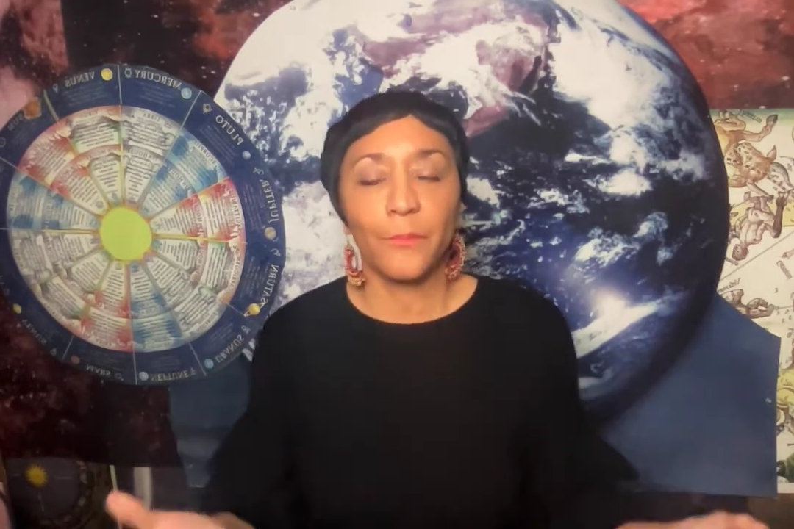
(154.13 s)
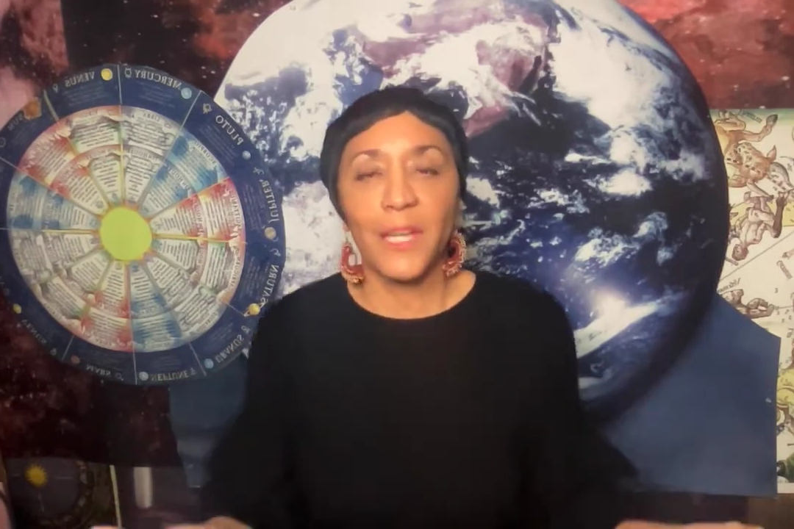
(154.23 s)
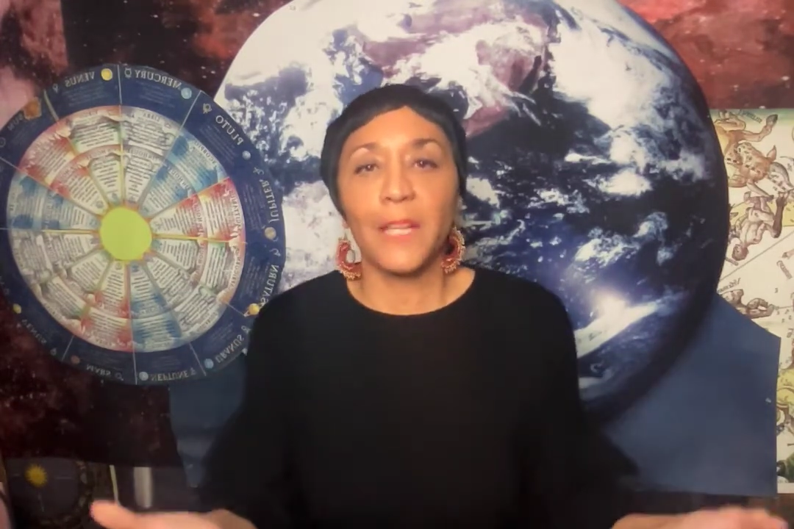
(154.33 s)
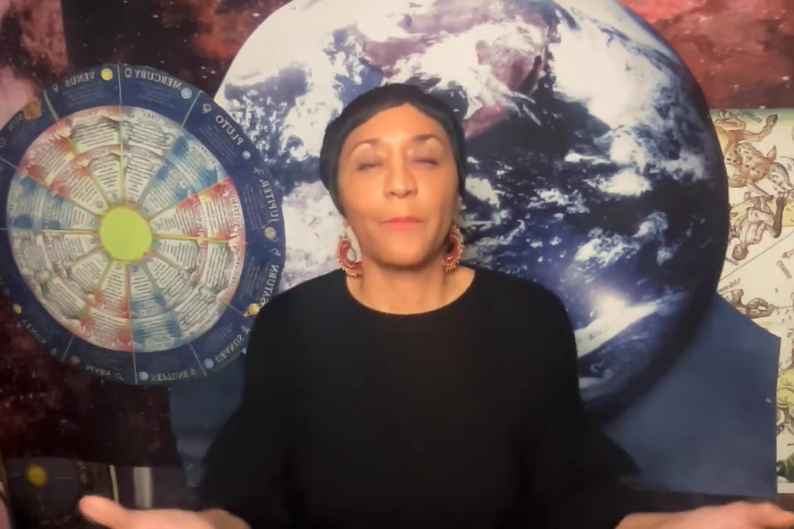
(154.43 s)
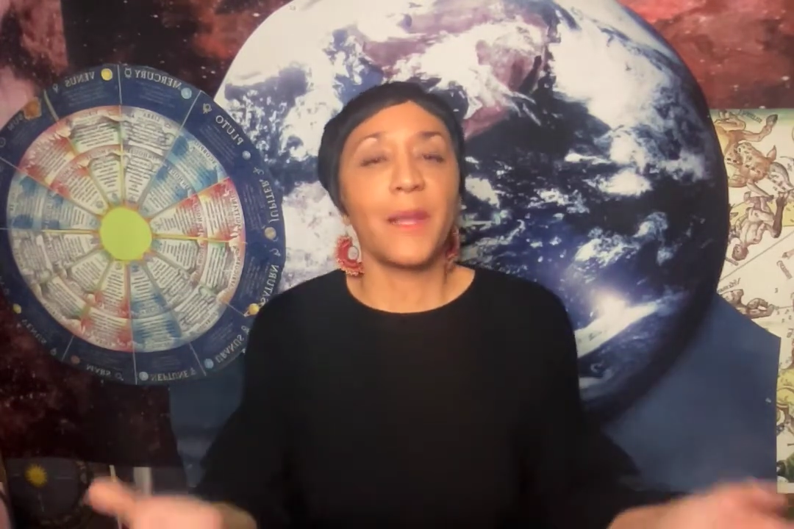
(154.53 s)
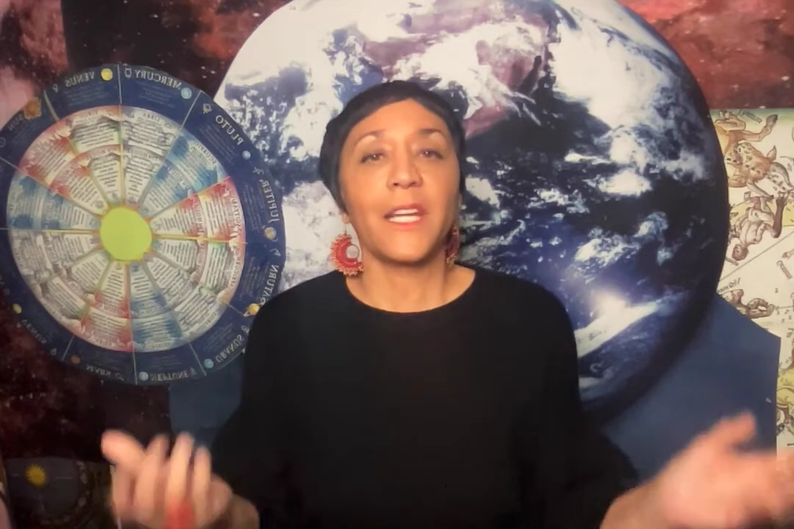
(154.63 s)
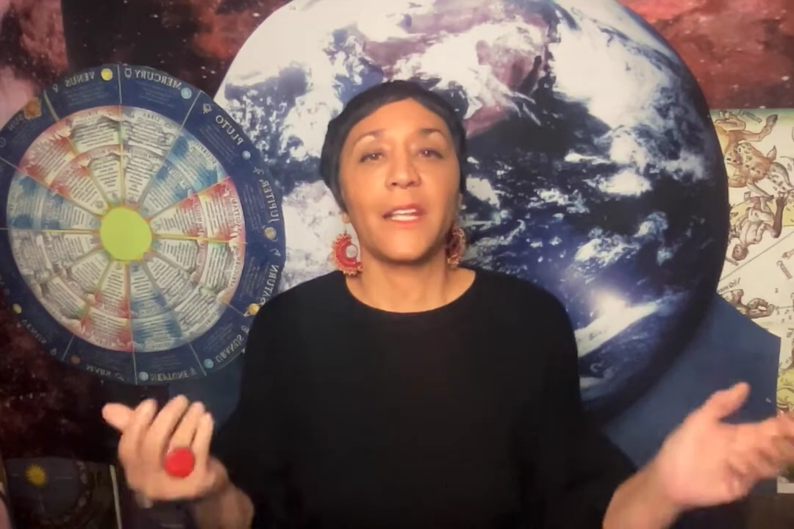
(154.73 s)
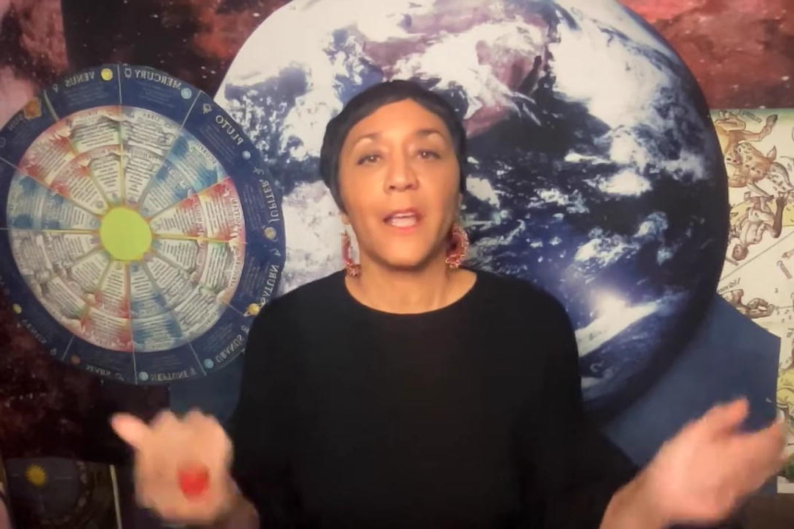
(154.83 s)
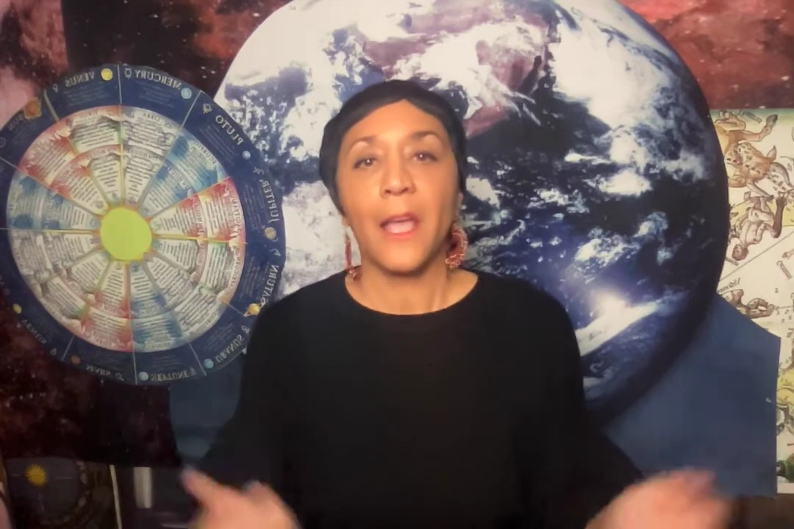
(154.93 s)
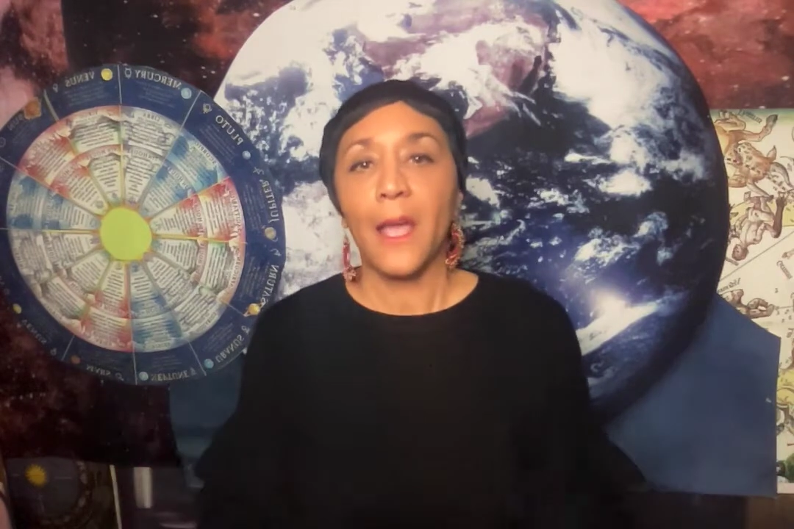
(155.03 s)
many,
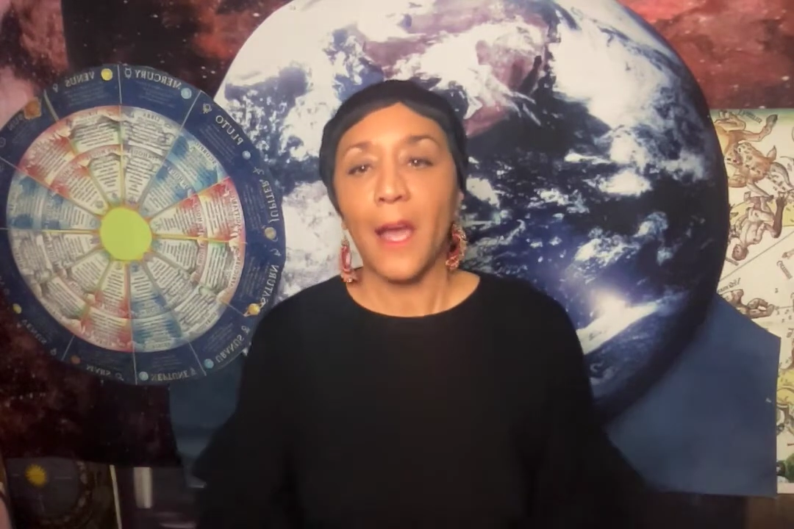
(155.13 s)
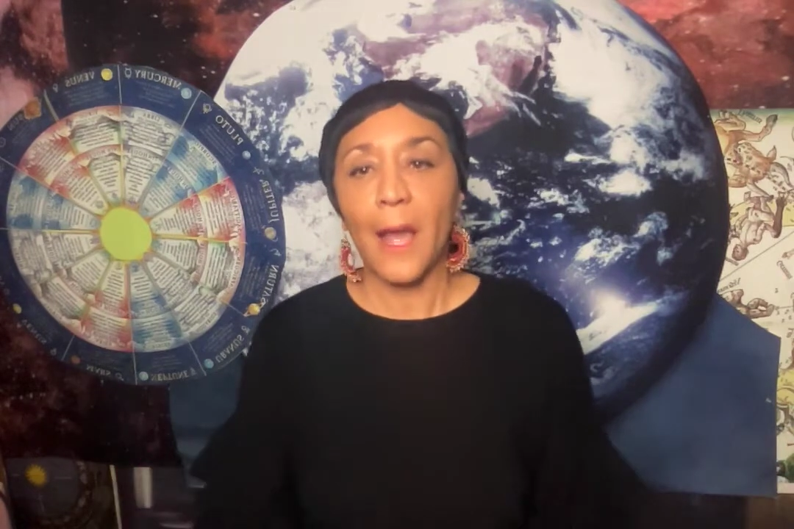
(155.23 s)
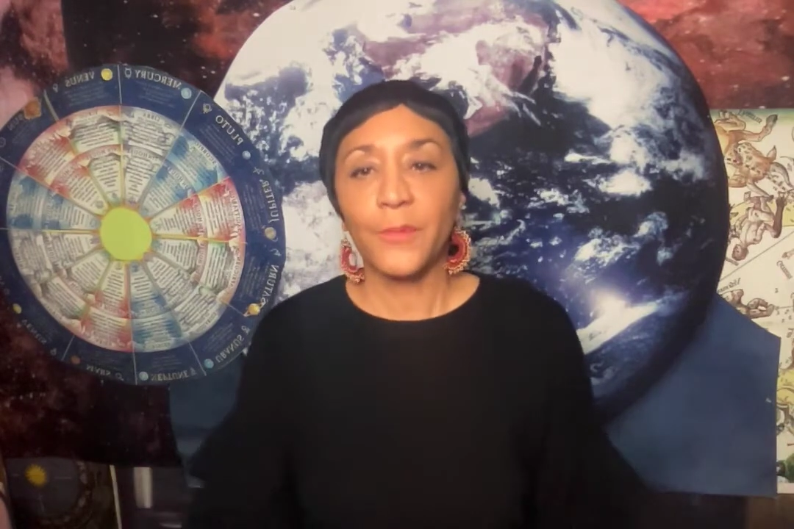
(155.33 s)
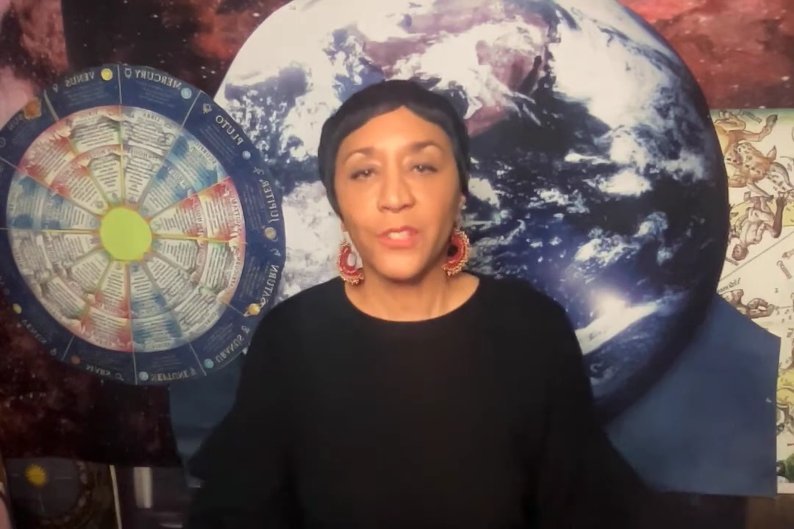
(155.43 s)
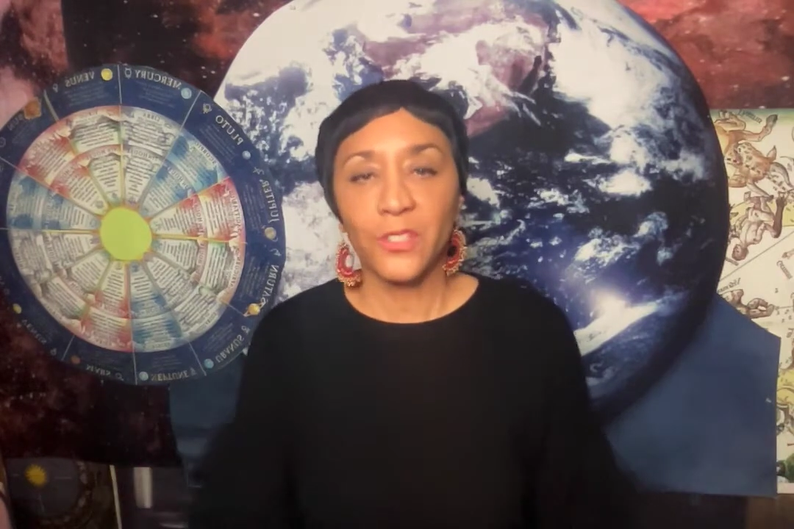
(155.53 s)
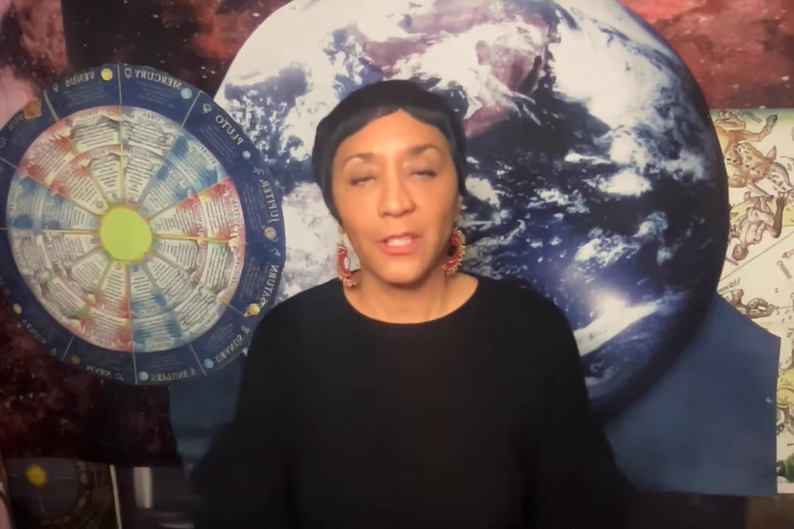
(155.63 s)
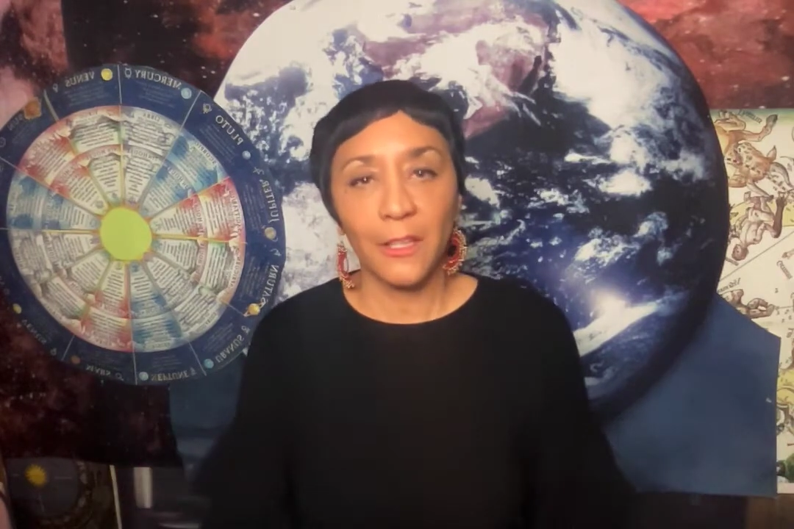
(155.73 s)
many options